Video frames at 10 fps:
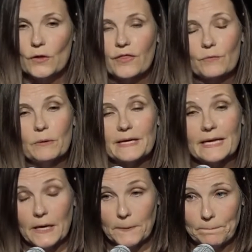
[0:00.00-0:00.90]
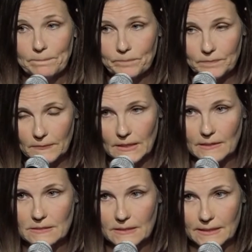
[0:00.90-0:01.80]
Throwing it up
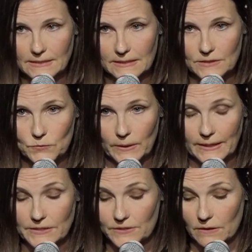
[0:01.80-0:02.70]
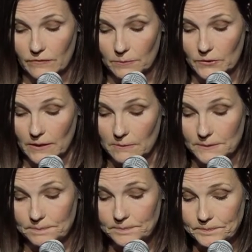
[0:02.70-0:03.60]
is the easiest way to solve the
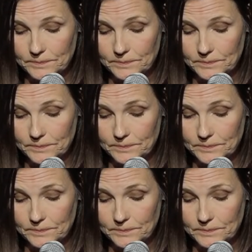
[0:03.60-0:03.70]
problem.